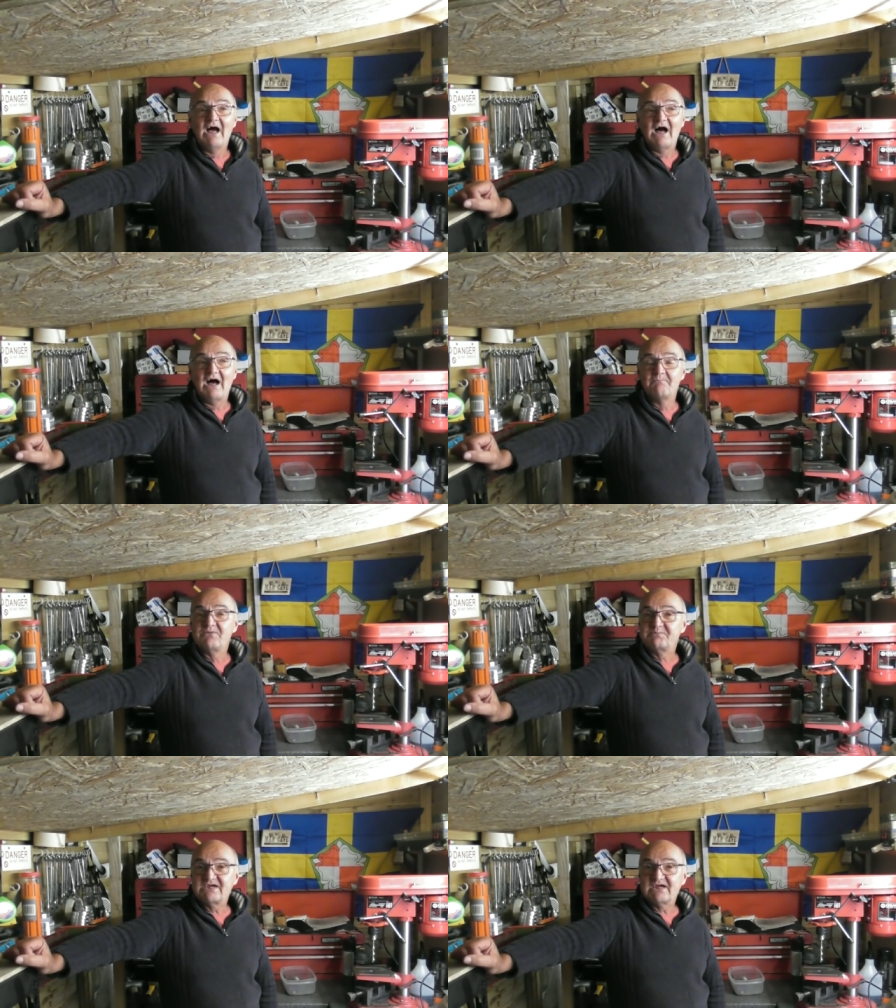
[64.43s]
Um,
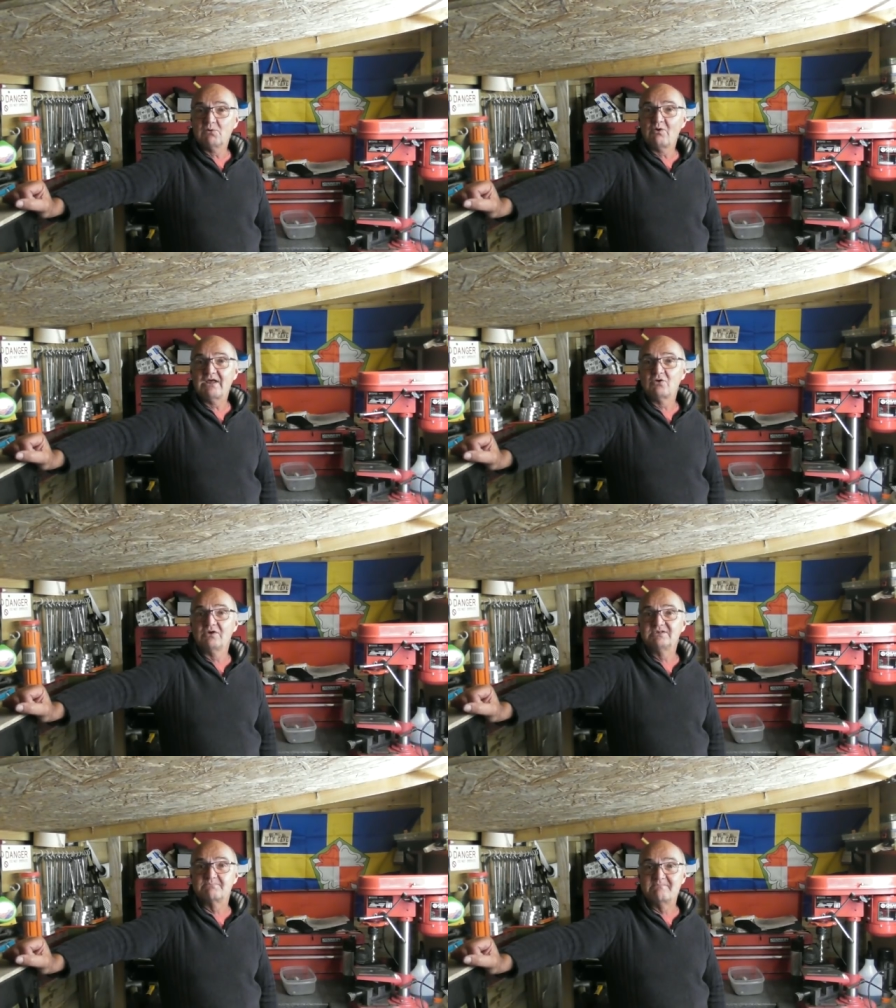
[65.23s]
the particular one I'm
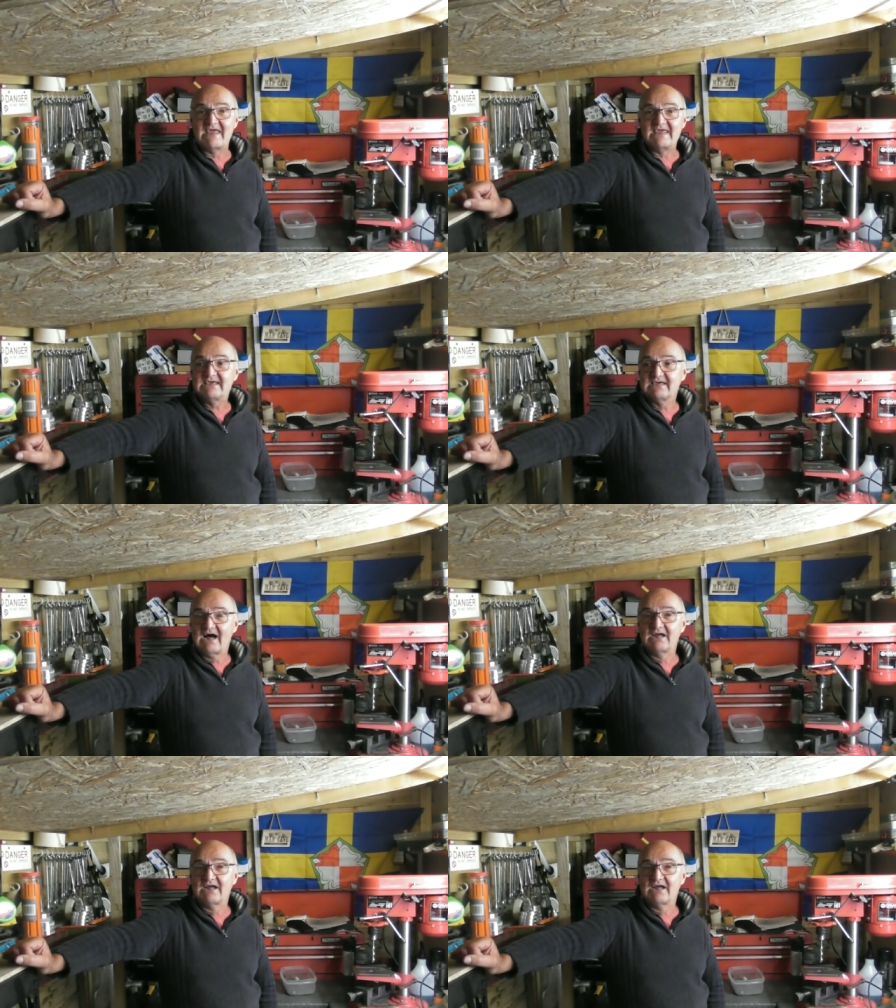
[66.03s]
going to make,